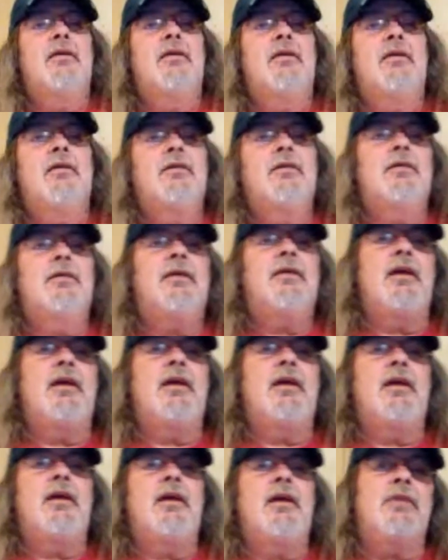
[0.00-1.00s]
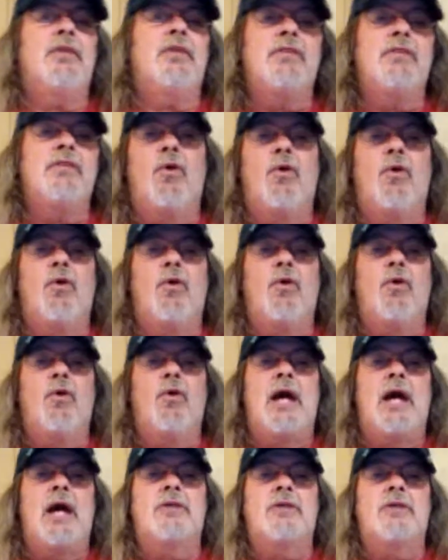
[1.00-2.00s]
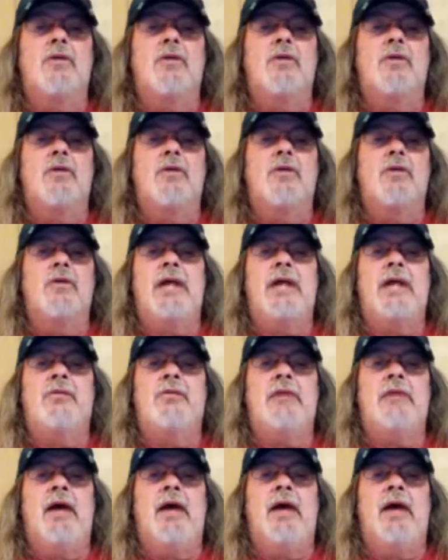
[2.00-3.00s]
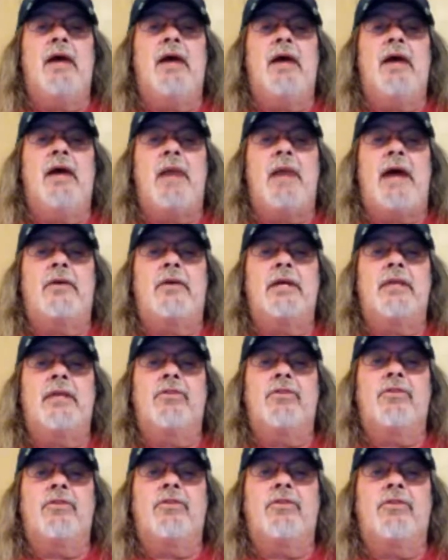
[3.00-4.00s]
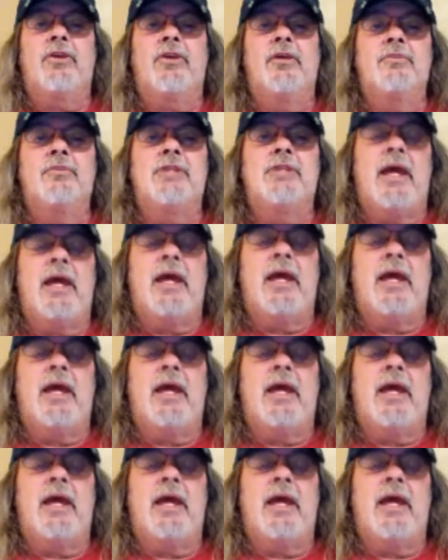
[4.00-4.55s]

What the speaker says: Even the old wild dogs out back are getting thumbs down.